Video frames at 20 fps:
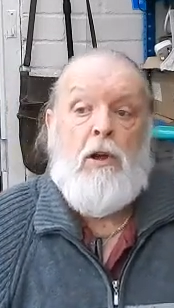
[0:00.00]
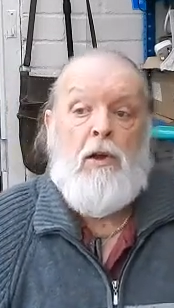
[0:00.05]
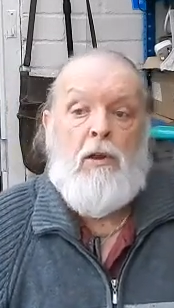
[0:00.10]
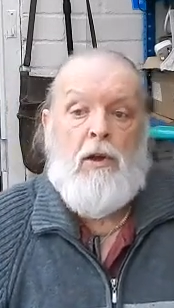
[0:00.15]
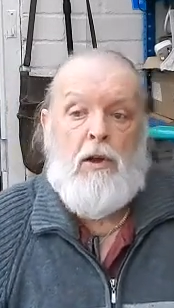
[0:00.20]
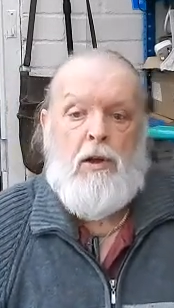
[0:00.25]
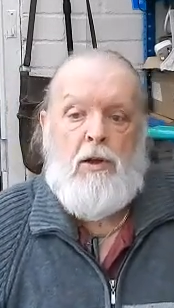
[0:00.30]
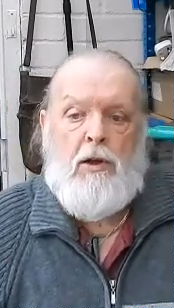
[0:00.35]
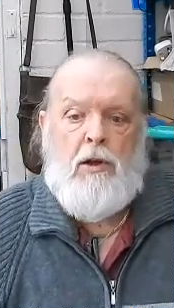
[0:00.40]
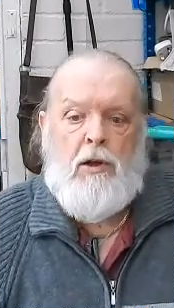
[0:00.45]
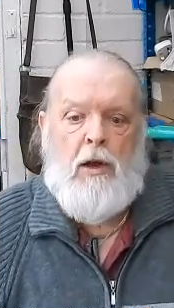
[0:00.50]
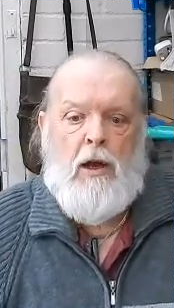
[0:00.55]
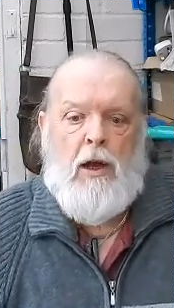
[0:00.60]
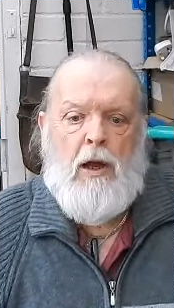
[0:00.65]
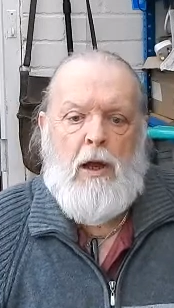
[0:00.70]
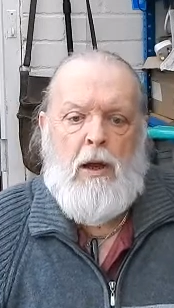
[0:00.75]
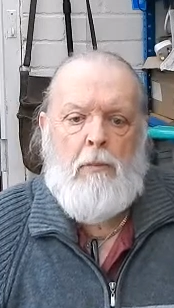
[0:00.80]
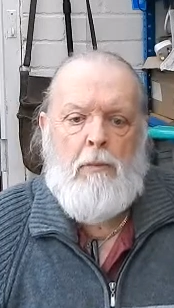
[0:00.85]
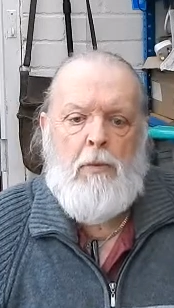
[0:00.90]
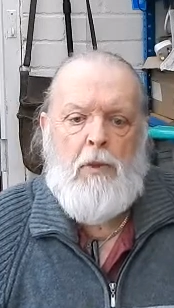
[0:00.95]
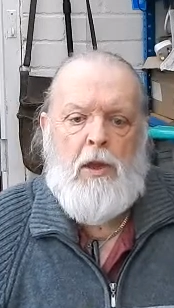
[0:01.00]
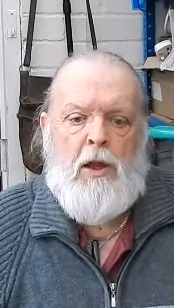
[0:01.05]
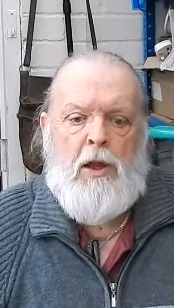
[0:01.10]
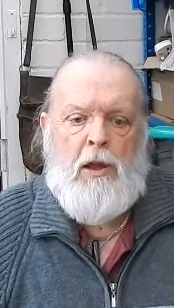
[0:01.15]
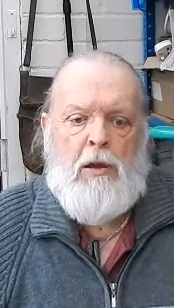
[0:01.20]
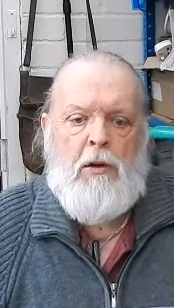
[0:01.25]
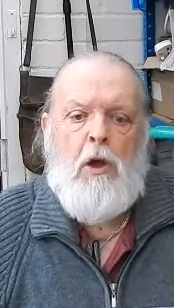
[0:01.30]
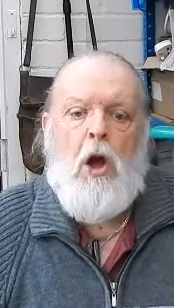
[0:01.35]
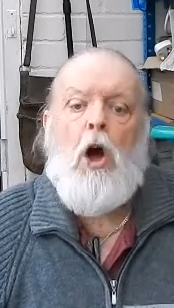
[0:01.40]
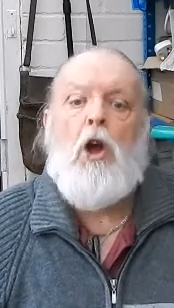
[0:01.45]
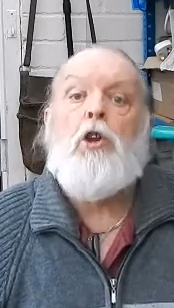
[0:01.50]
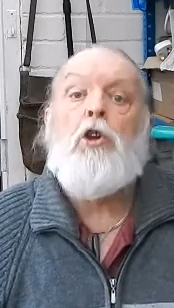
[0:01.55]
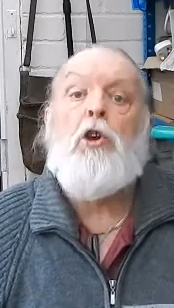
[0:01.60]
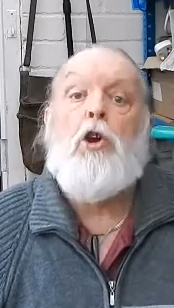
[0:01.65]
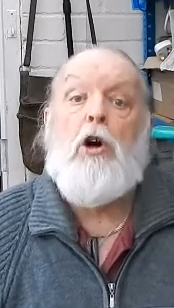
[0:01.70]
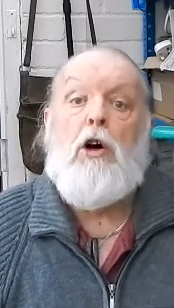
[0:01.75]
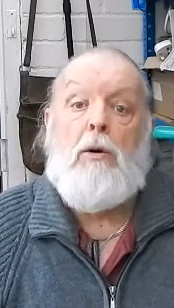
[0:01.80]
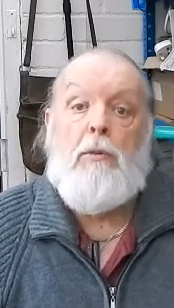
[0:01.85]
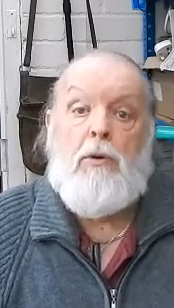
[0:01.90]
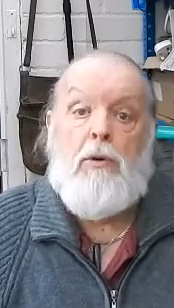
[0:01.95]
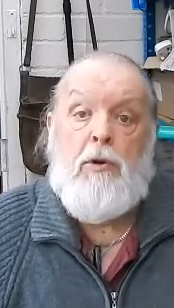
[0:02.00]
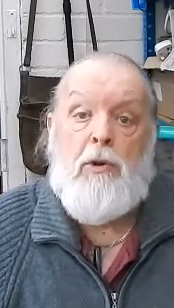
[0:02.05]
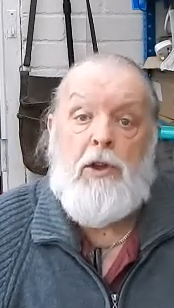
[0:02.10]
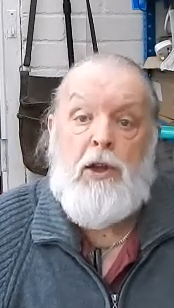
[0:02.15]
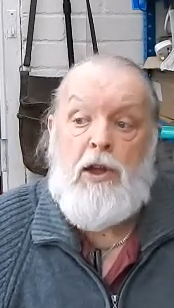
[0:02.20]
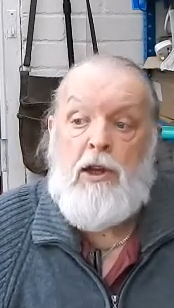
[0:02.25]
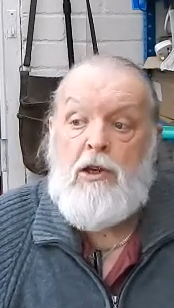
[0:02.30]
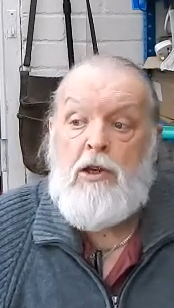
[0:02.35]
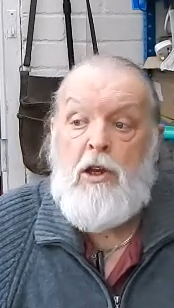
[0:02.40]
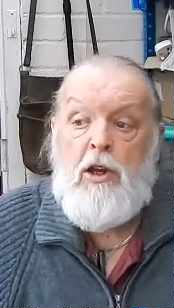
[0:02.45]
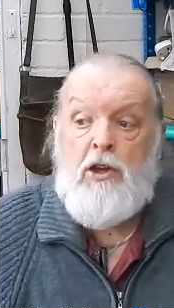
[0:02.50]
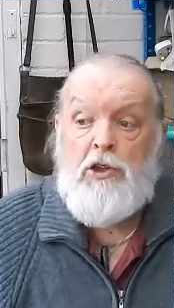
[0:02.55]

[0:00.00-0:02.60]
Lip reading: than the uncommon thing.